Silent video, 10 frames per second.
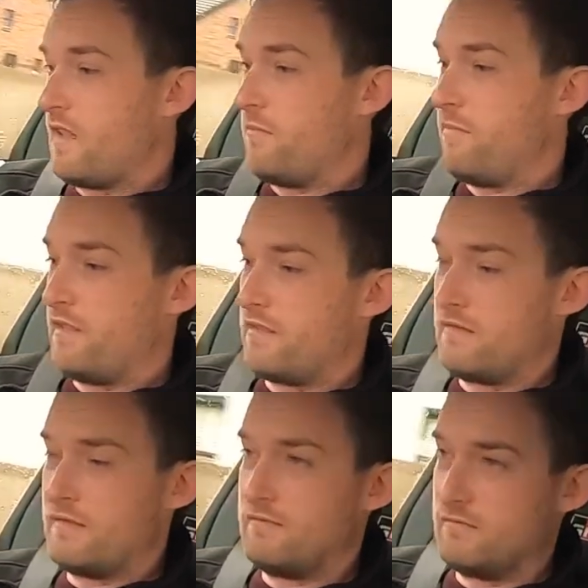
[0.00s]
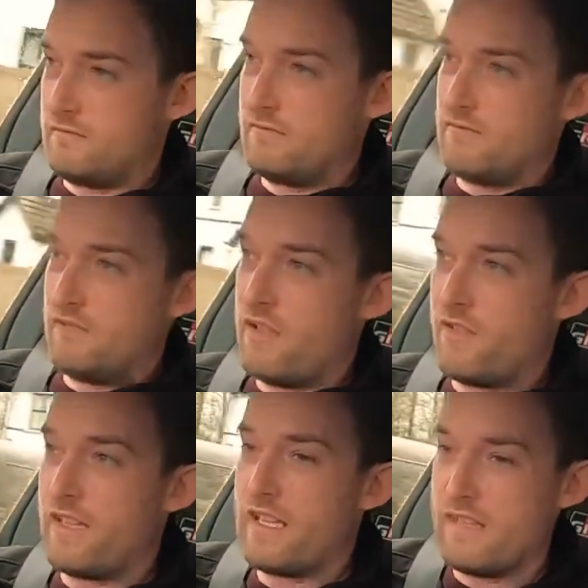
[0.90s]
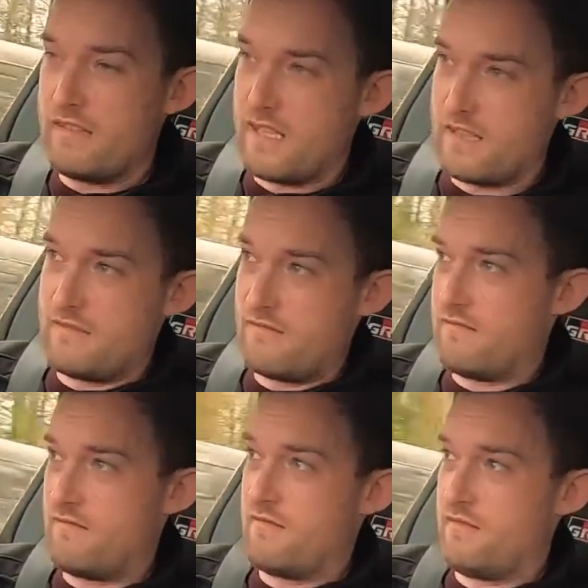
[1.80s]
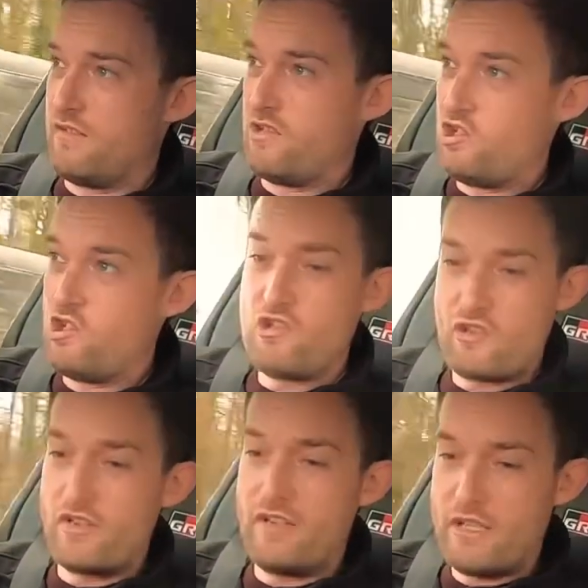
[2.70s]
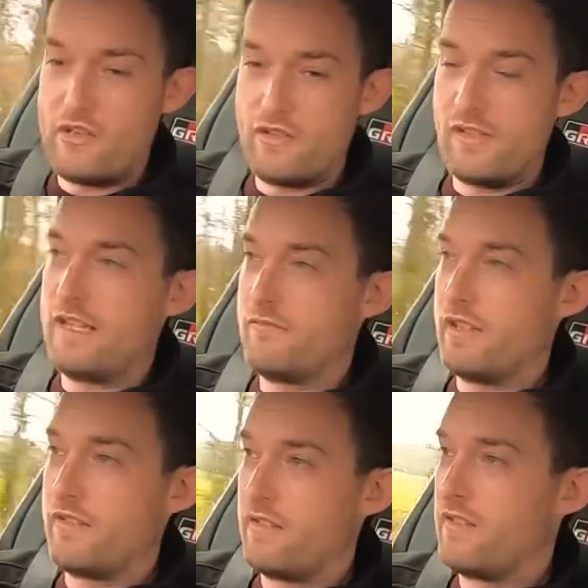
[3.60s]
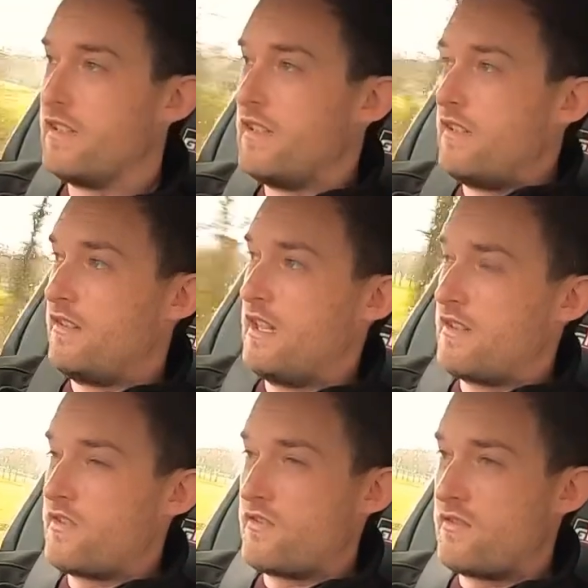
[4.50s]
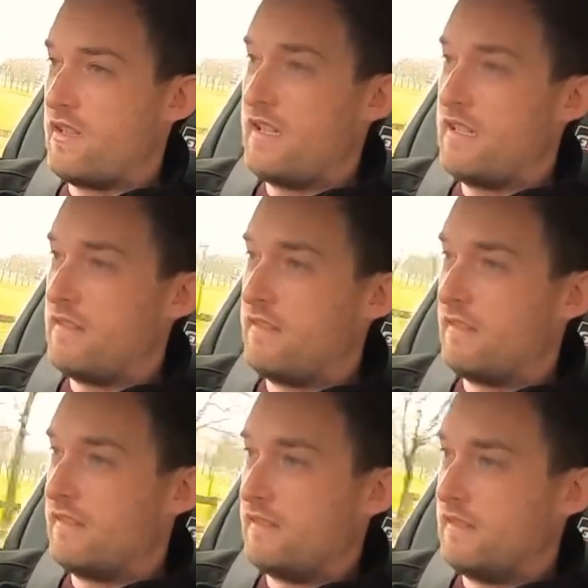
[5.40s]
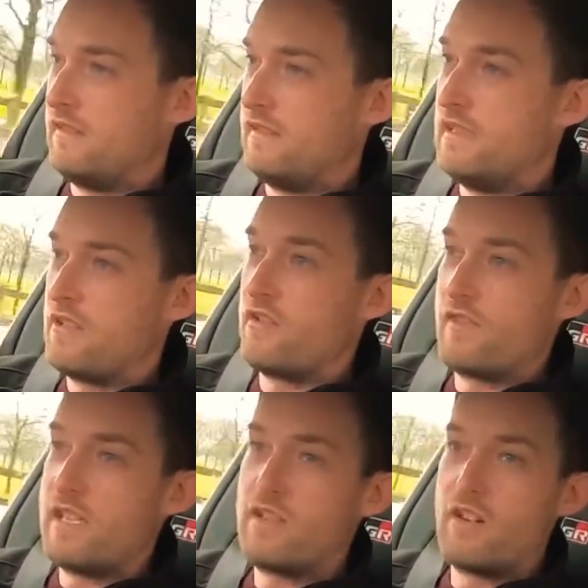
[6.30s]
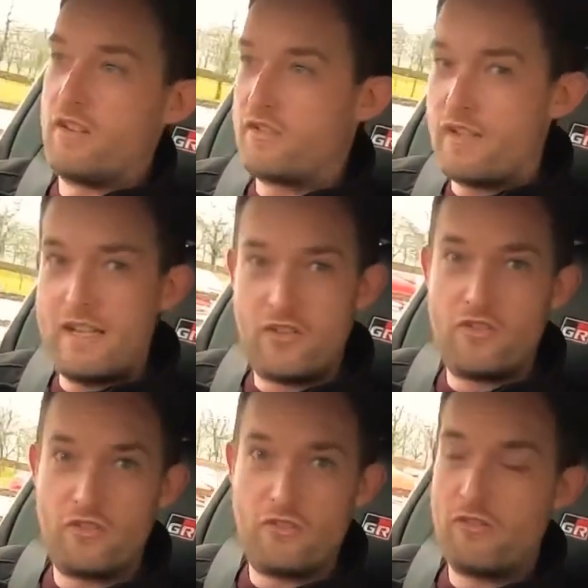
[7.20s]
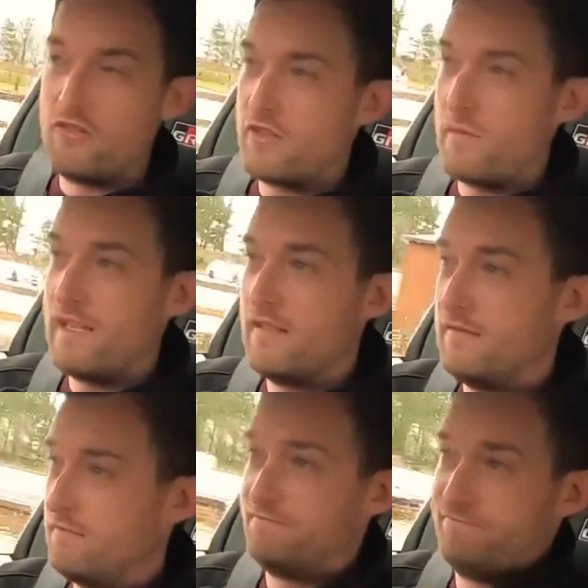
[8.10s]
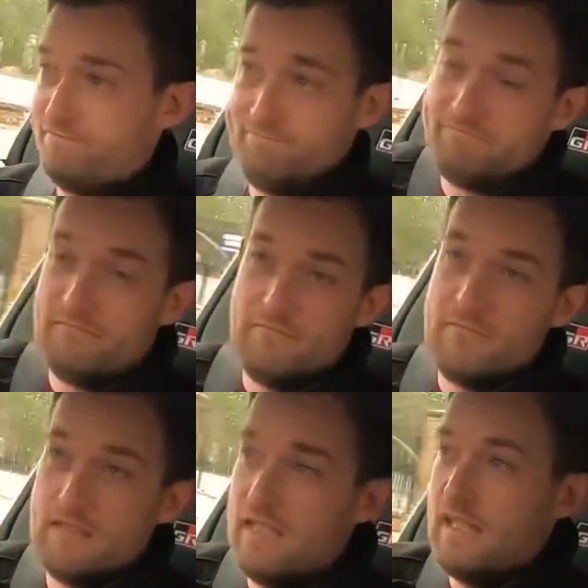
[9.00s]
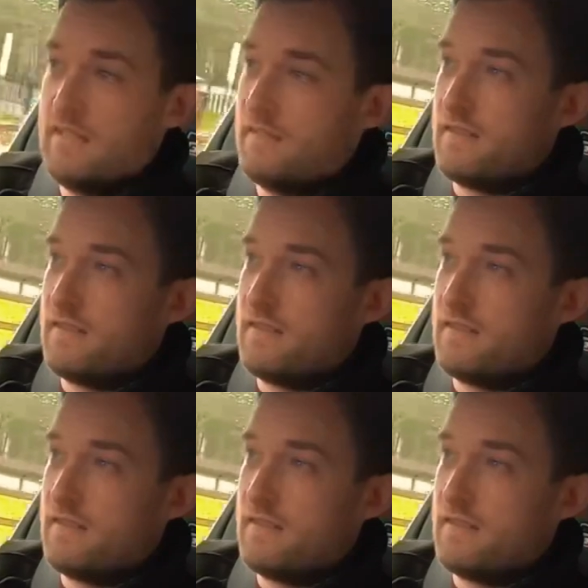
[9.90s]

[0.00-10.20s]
but nothing that you certainly couldn't live with. This is obviously a car that tries to do it all as well. It